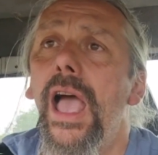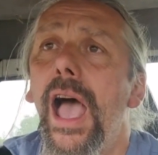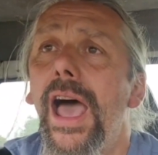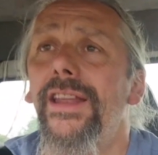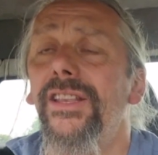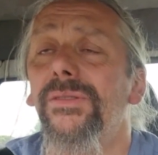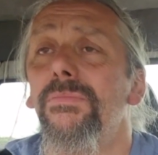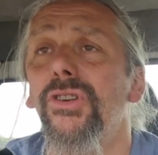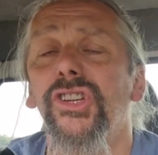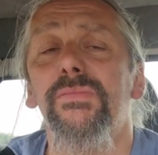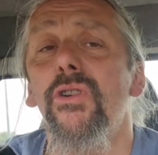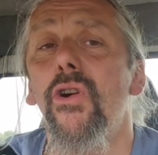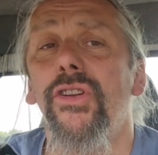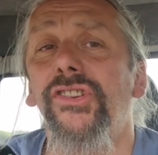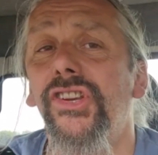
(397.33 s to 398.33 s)
and it's much
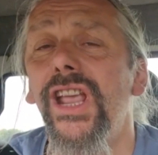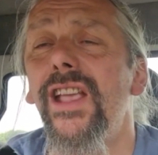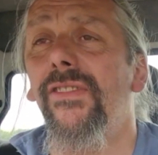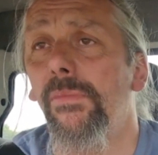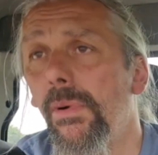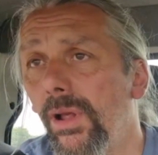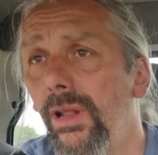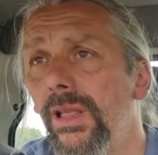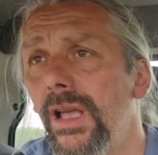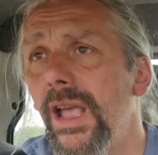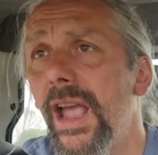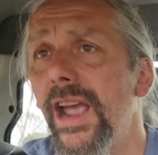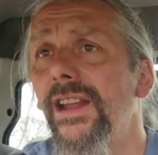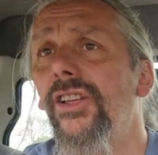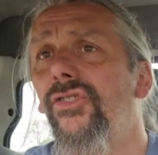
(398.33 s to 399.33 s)
more achievable
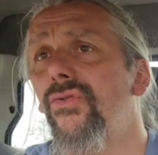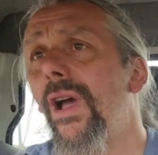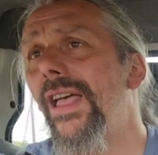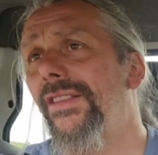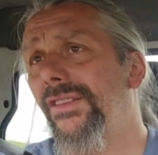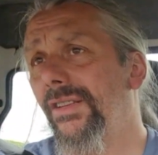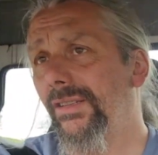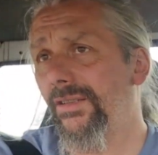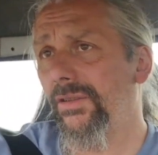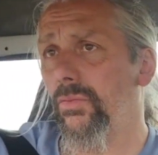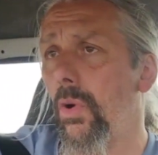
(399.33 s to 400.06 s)
in a Transit as